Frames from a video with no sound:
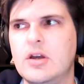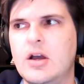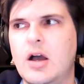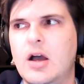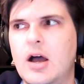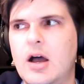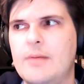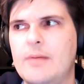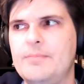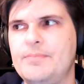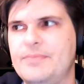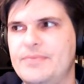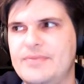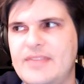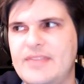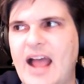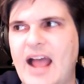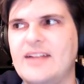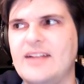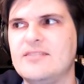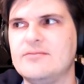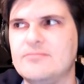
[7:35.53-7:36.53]

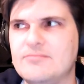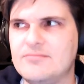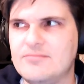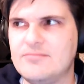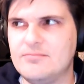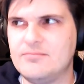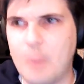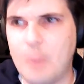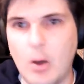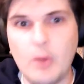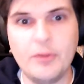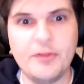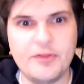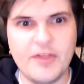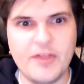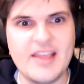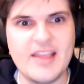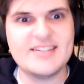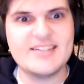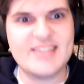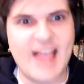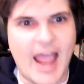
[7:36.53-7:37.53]
That both
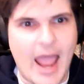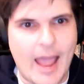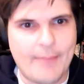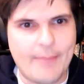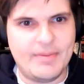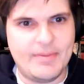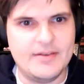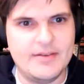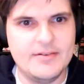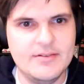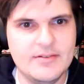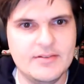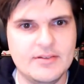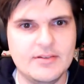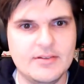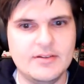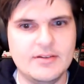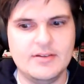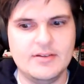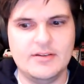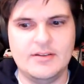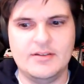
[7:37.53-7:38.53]
things happened.
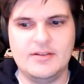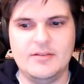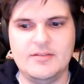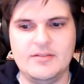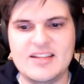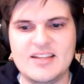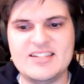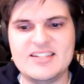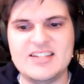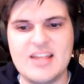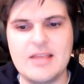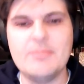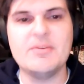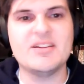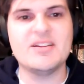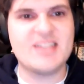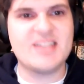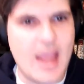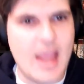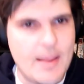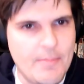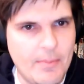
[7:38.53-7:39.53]
This team is
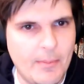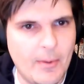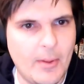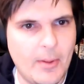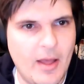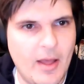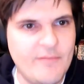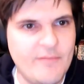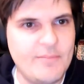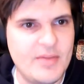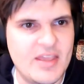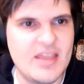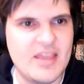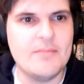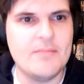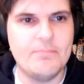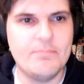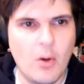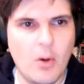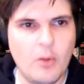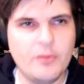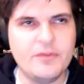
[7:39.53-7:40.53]
capable of being
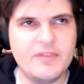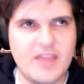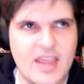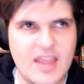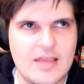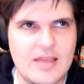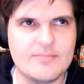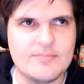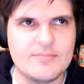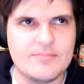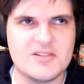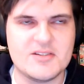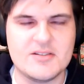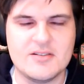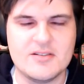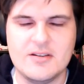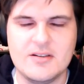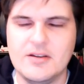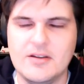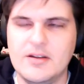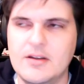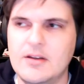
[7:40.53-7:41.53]
both teams.
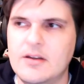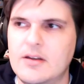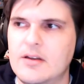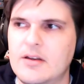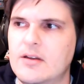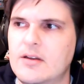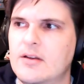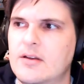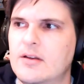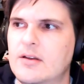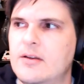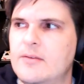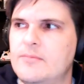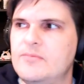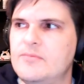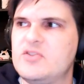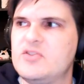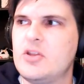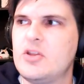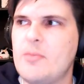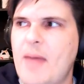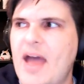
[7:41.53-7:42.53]

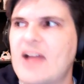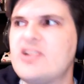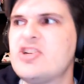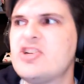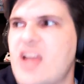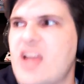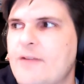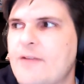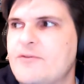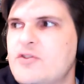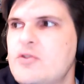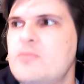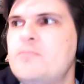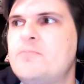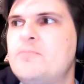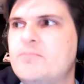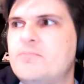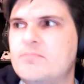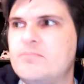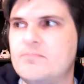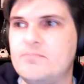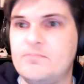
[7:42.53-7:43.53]
So the Magic have to
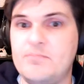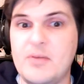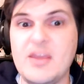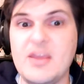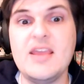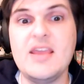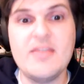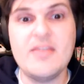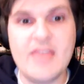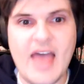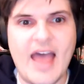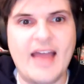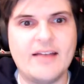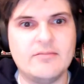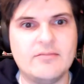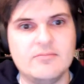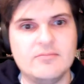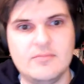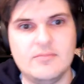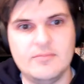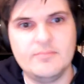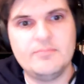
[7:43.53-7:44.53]
be
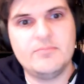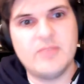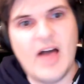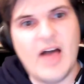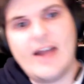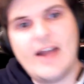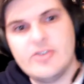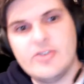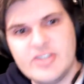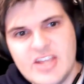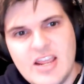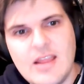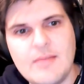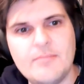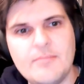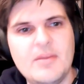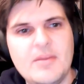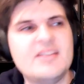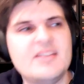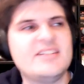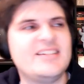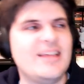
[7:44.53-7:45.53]
that latter team,
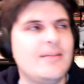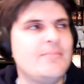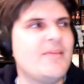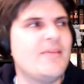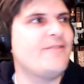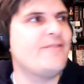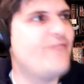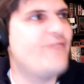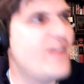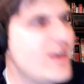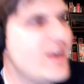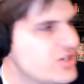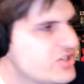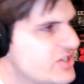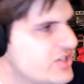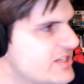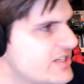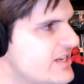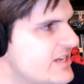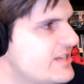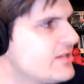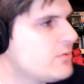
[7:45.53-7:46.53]
be the team that finished the
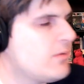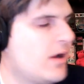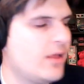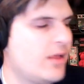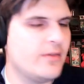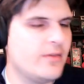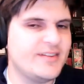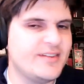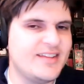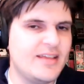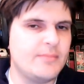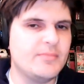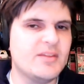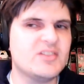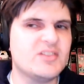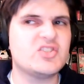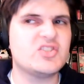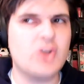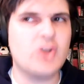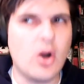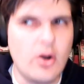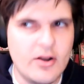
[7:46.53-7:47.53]
season rather than the team that
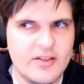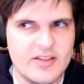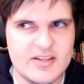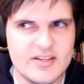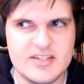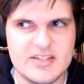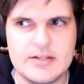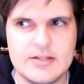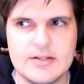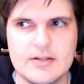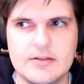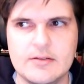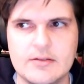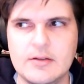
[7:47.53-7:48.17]
started the season.